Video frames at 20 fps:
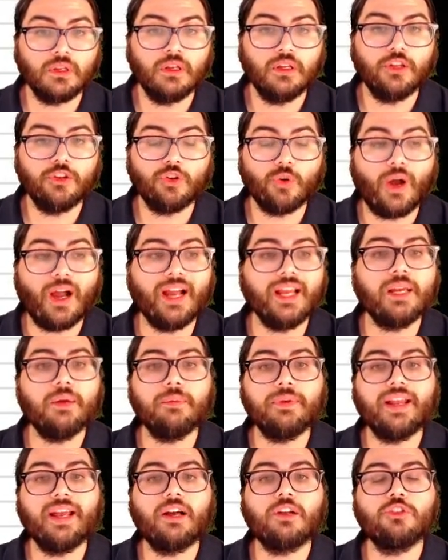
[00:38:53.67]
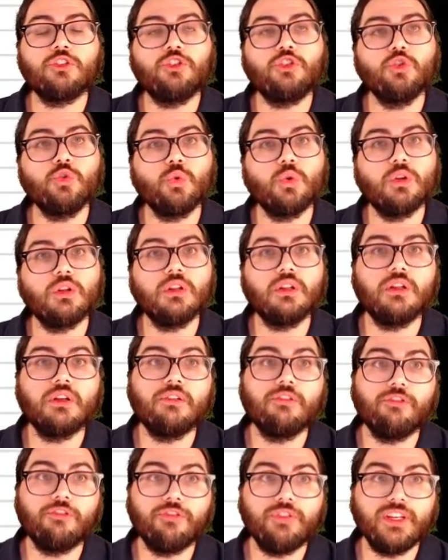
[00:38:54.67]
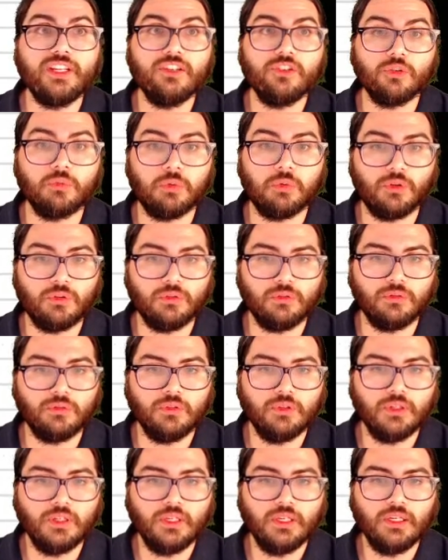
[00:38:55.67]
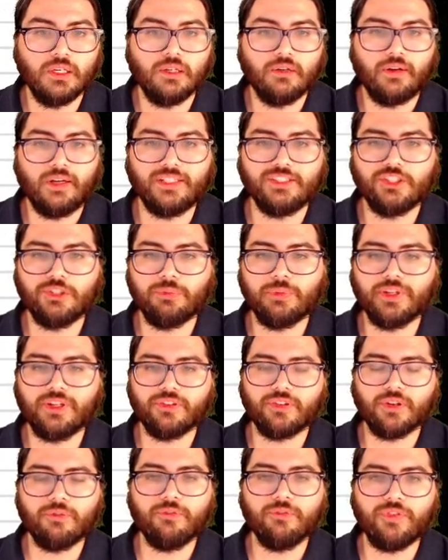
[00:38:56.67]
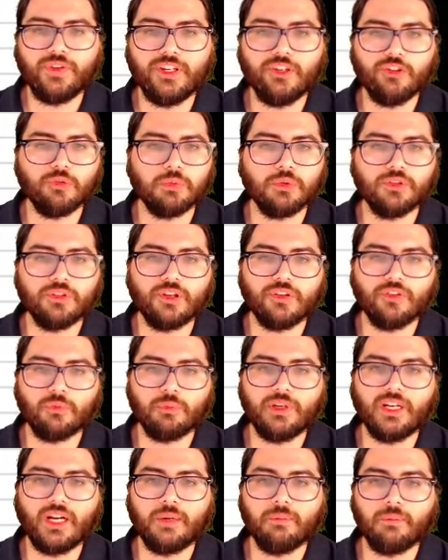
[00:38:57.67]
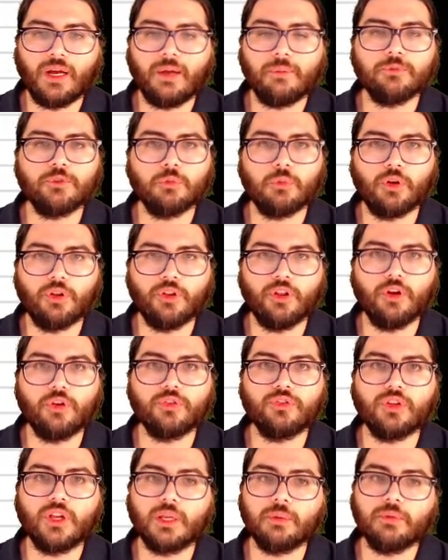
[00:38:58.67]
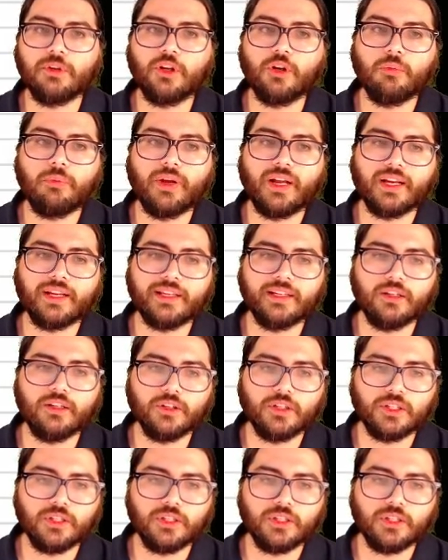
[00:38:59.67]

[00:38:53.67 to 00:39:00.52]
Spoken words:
So I am now dual feasible. And just because I'm feasible doesn't mean I'm optimal though. So let me go back and look at the